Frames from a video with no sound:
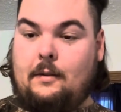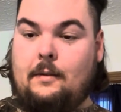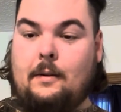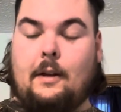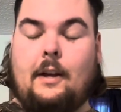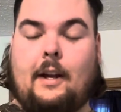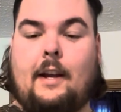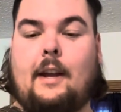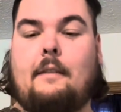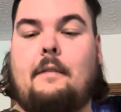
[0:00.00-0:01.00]
Well, heck, I
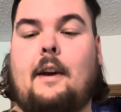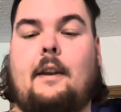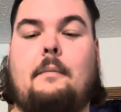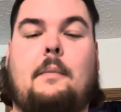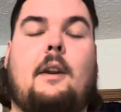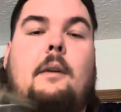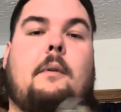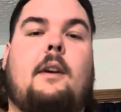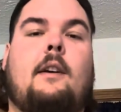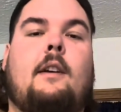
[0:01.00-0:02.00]
can't find it. But
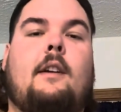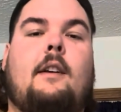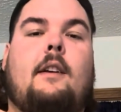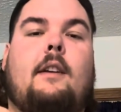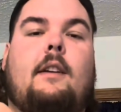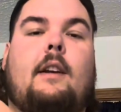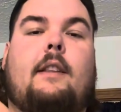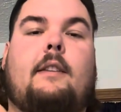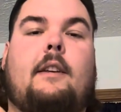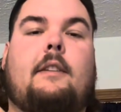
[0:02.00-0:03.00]
anyway, got the
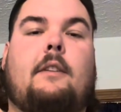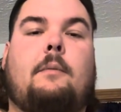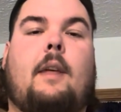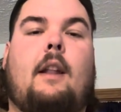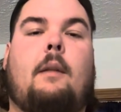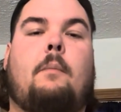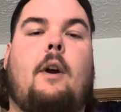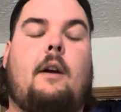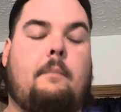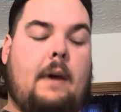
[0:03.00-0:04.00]
6 inch with kind of the
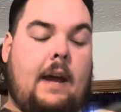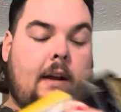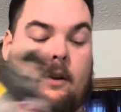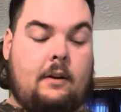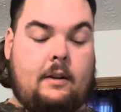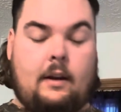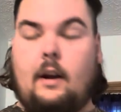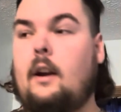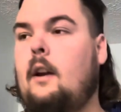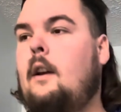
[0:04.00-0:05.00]
brown back on it
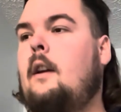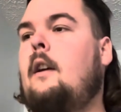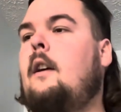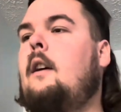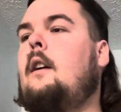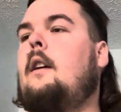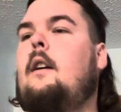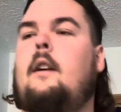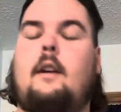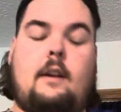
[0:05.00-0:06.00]
there.
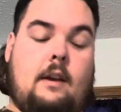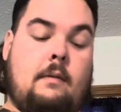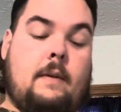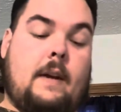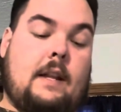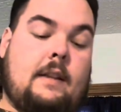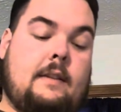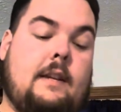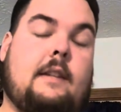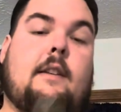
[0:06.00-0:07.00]
And we got the
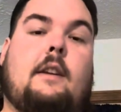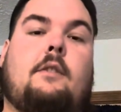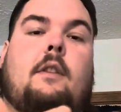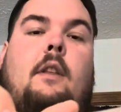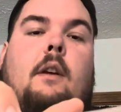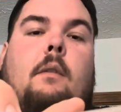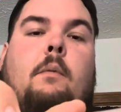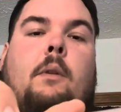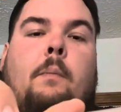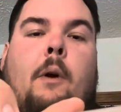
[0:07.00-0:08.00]
6 inch in
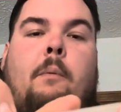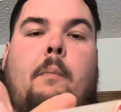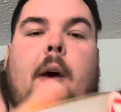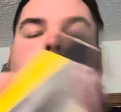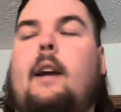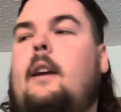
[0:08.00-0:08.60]
with the purple back.